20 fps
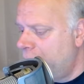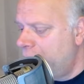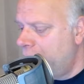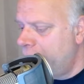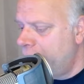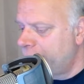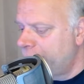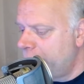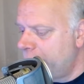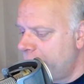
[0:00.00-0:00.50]

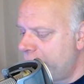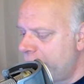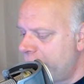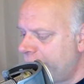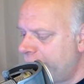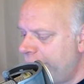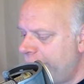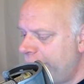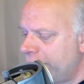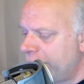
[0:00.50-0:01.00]
As a matter of
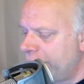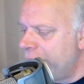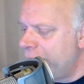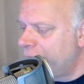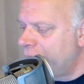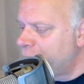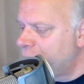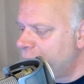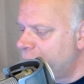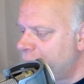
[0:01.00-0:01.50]
fact,
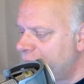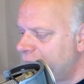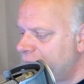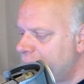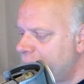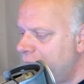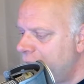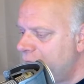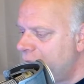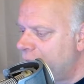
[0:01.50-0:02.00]
right as we
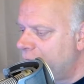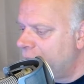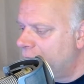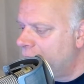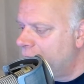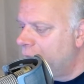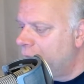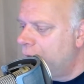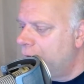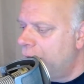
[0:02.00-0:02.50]
speak,
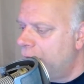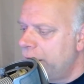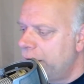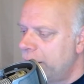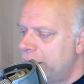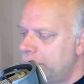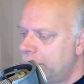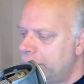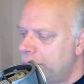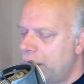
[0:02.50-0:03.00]

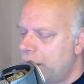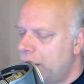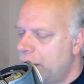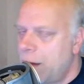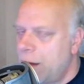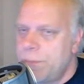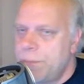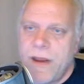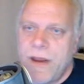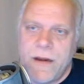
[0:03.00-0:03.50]
I am
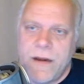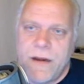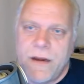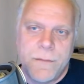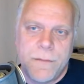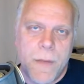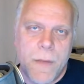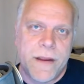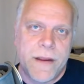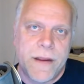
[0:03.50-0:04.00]

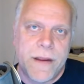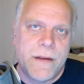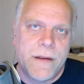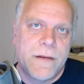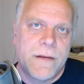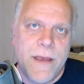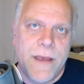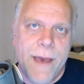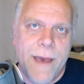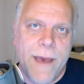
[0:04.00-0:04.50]
updating my
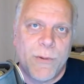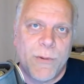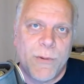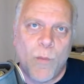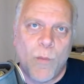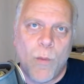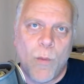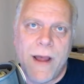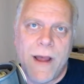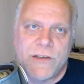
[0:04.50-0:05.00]

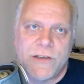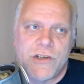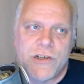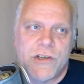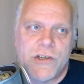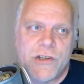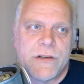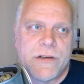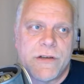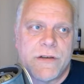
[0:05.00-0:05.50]
Apple
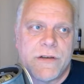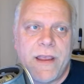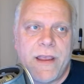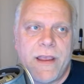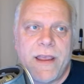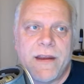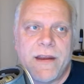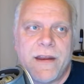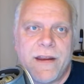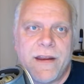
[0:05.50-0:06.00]
Watch,
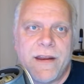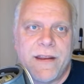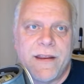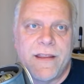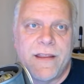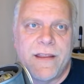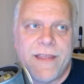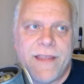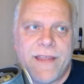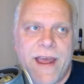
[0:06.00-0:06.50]
and
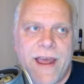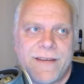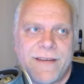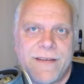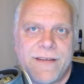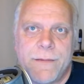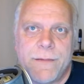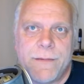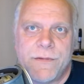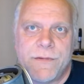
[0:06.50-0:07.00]
that
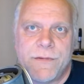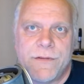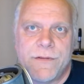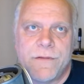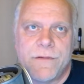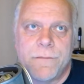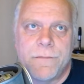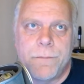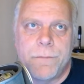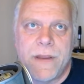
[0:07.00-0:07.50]
seems to
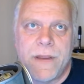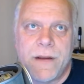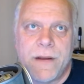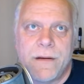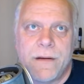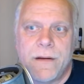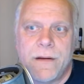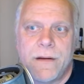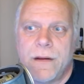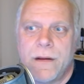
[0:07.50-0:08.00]
have been
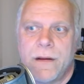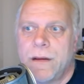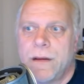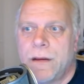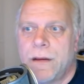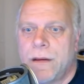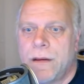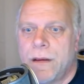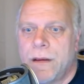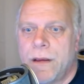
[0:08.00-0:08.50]

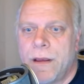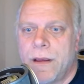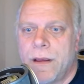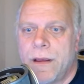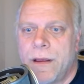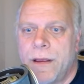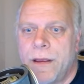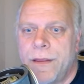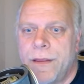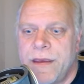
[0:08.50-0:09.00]

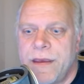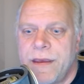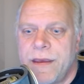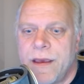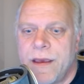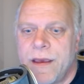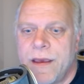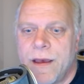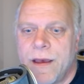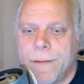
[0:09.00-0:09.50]
the
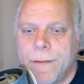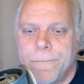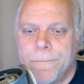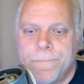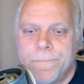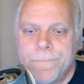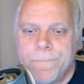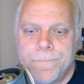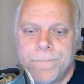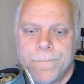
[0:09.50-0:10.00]
um,
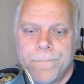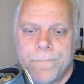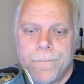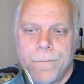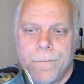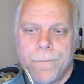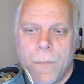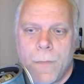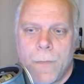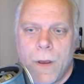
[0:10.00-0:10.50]

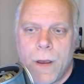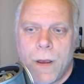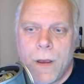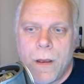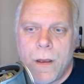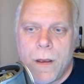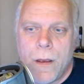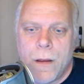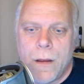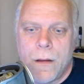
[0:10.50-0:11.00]

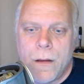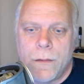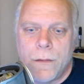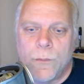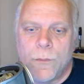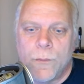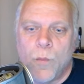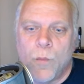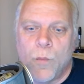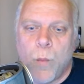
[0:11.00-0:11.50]
the
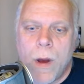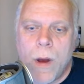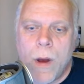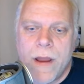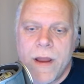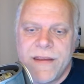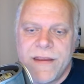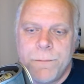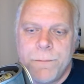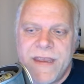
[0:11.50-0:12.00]
one
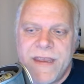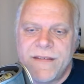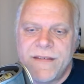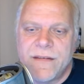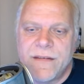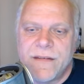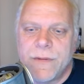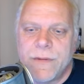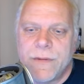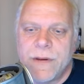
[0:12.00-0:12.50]
piece of
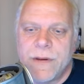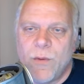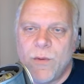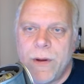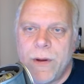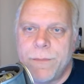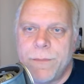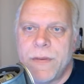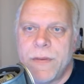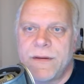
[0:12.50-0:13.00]

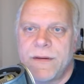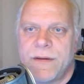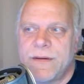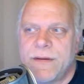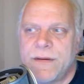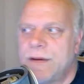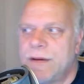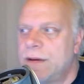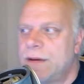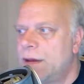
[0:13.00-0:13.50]
equipment
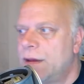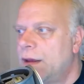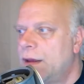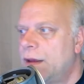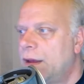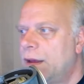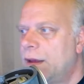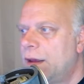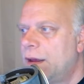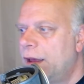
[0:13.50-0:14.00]

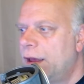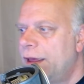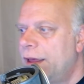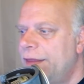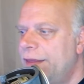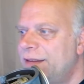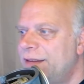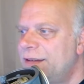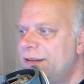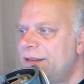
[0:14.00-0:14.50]
that
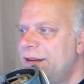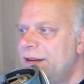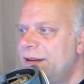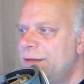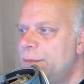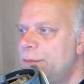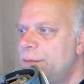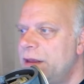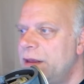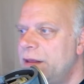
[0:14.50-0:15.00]
seems to
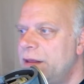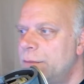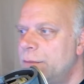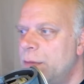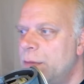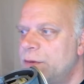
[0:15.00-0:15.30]
be the most